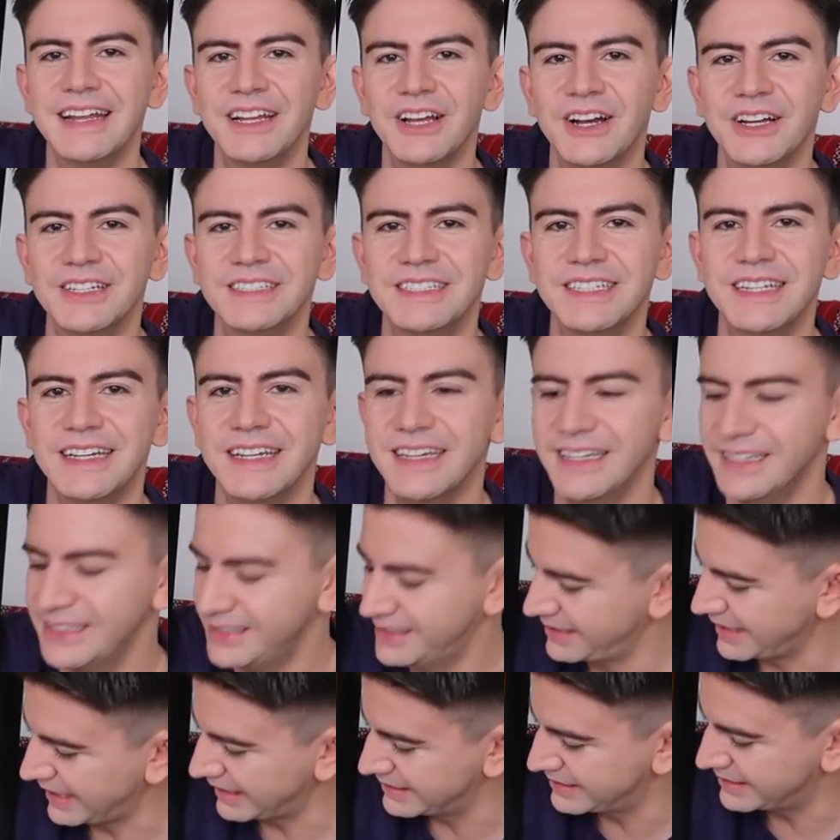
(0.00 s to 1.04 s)
any
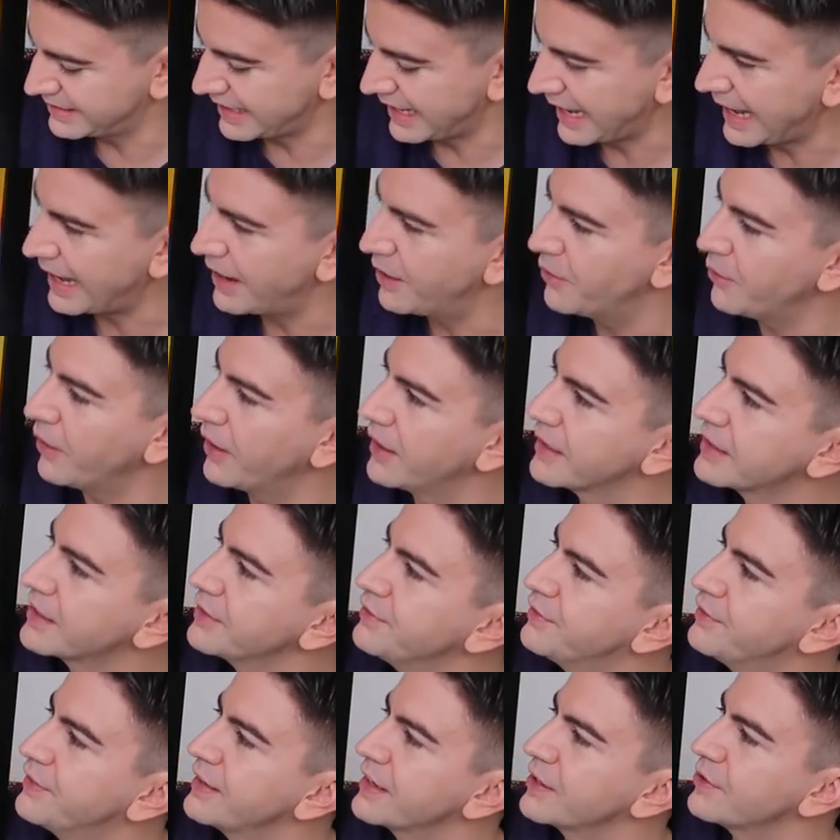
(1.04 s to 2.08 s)
ideas as to how I
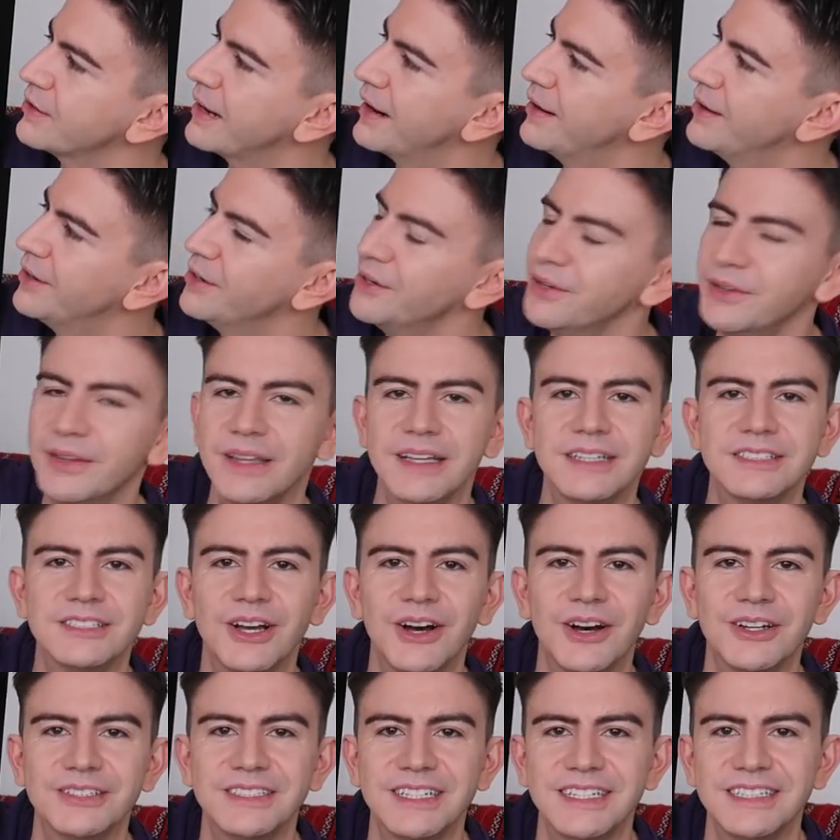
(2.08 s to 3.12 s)
can figure out who this
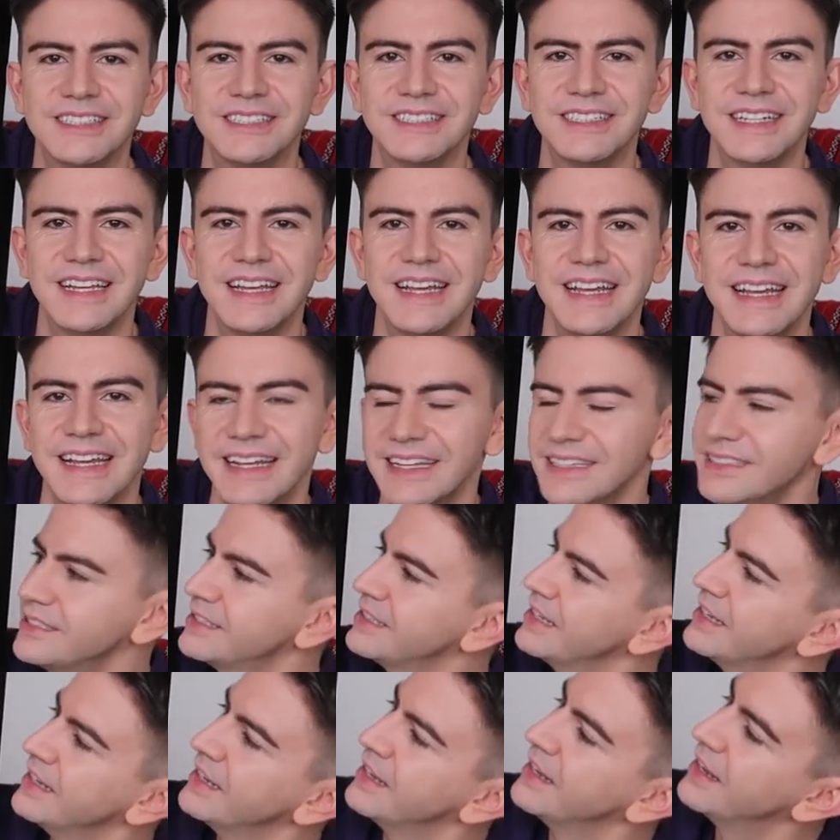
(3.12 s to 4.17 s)
artist
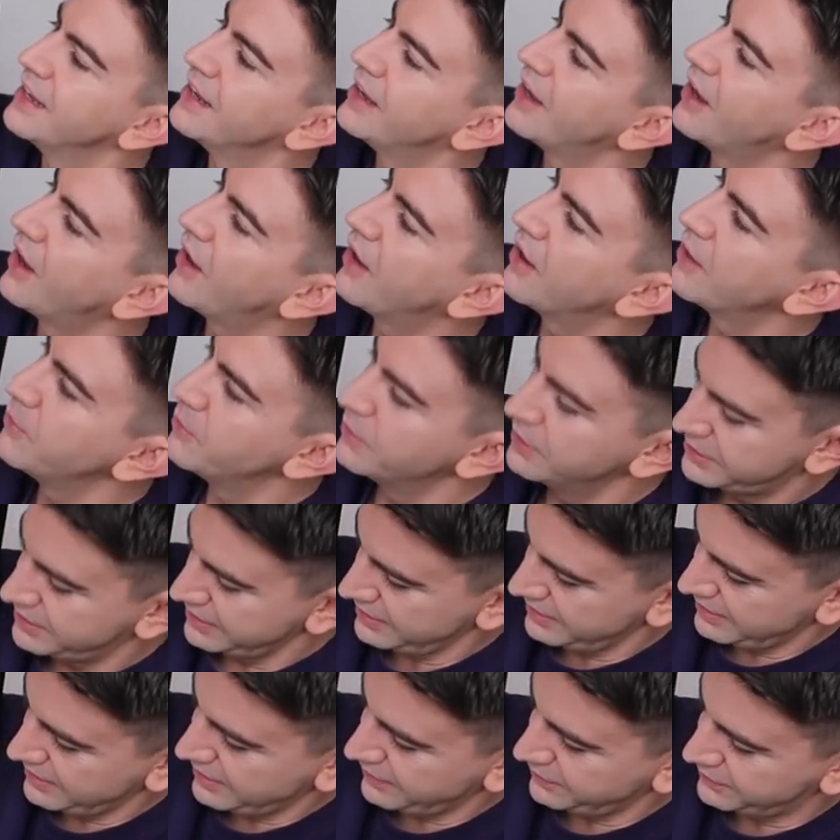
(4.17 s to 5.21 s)
is, I
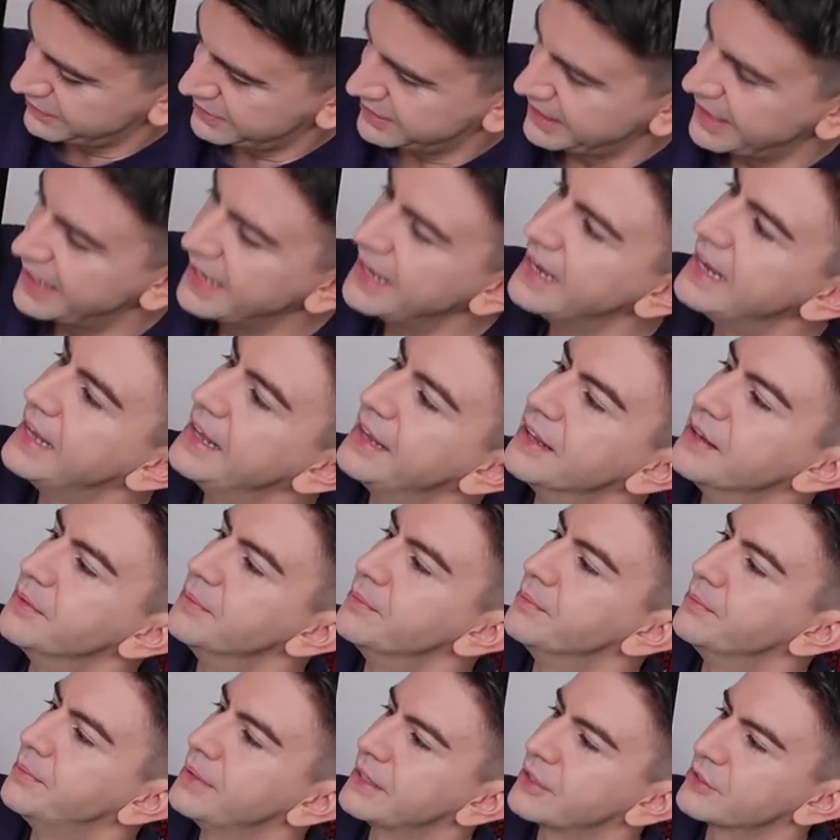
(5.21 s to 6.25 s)
would love to hear
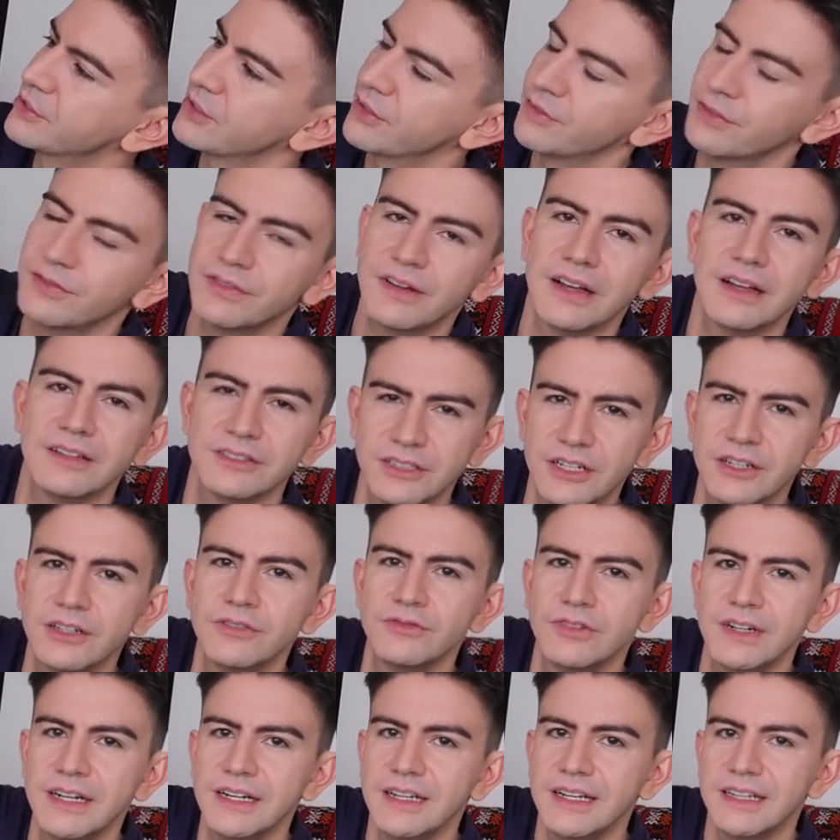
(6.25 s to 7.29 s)
them, because I've done a
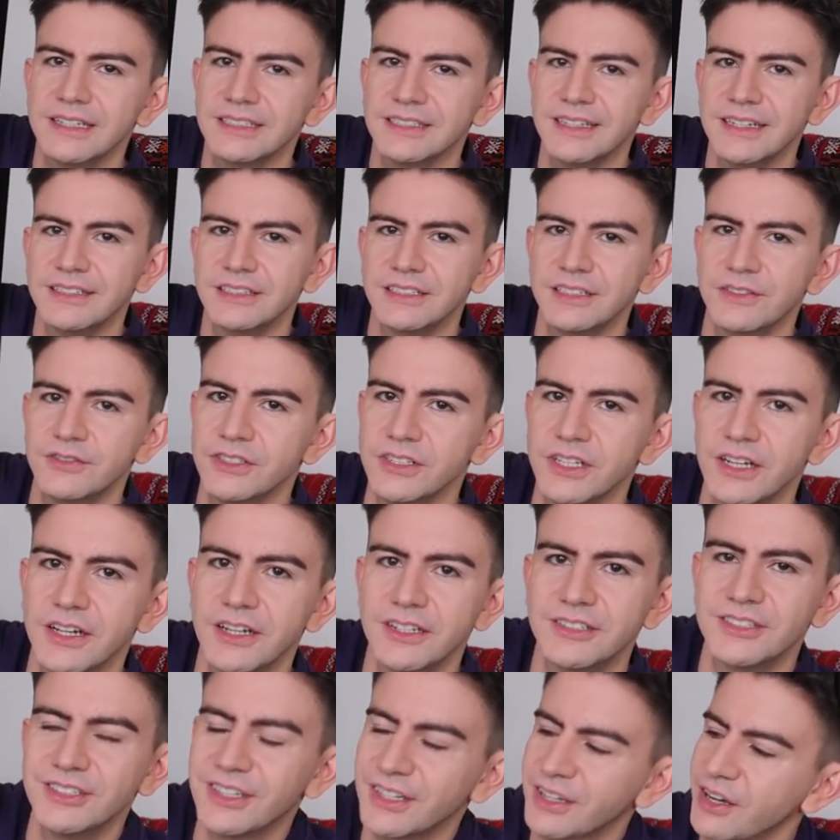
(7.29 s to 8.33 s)
really extensive
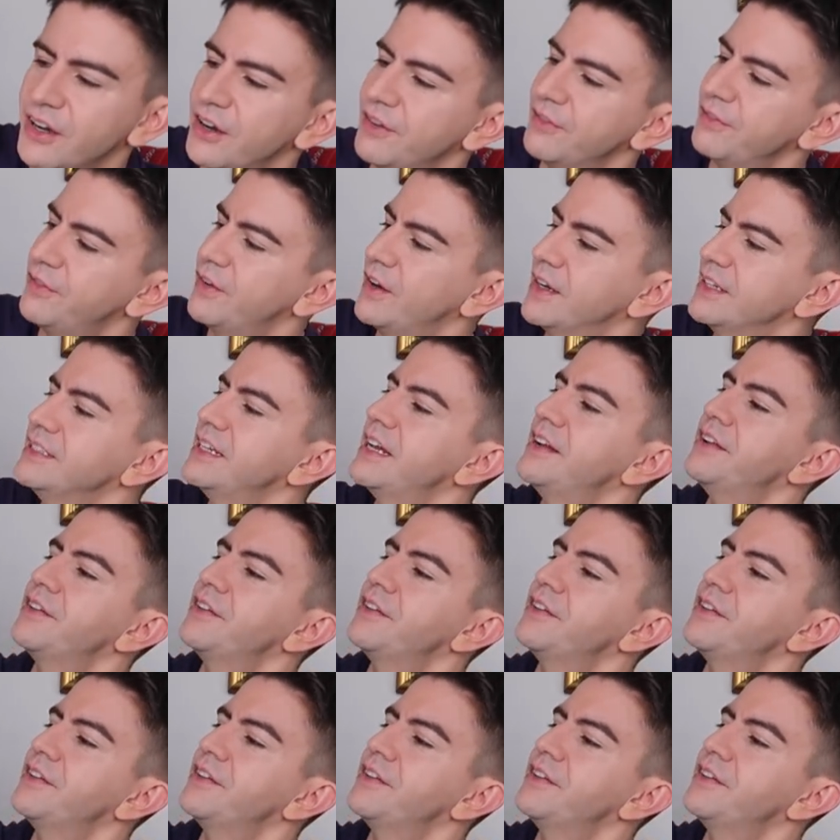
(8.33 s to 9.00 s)
search and I can't find